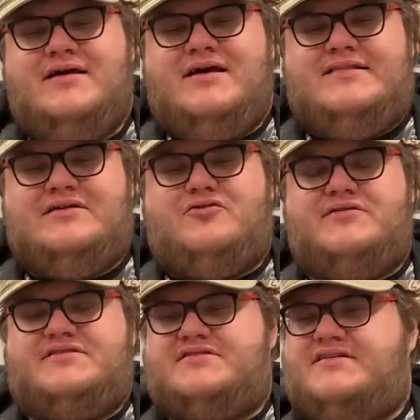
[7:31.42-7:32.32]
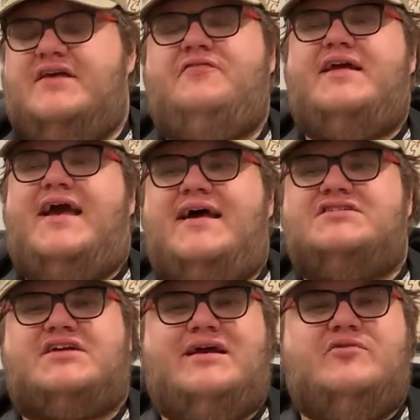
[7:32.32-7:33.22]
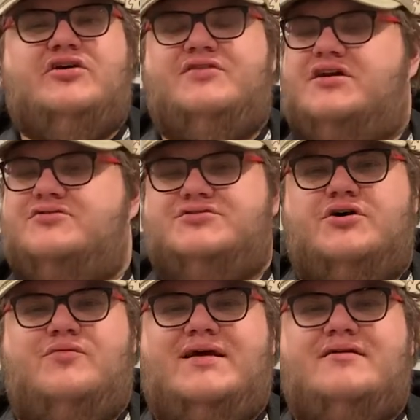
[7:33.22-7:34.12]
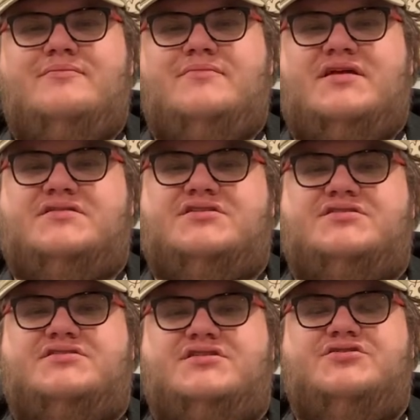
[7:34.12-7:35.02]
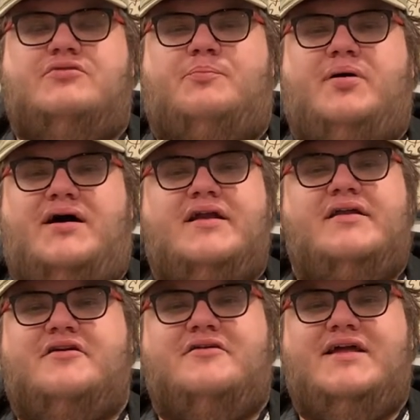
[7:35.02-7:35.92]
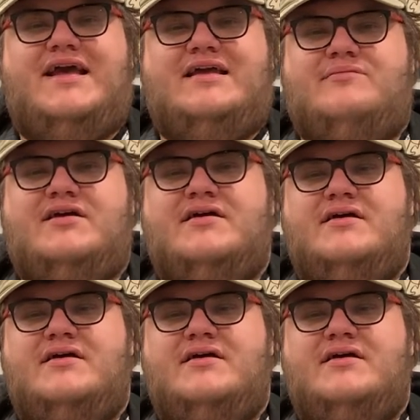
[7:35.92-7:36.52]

And then, of course, there's a Tiffany Haddish cameo that goes nowhere, and just to do a pun on her name.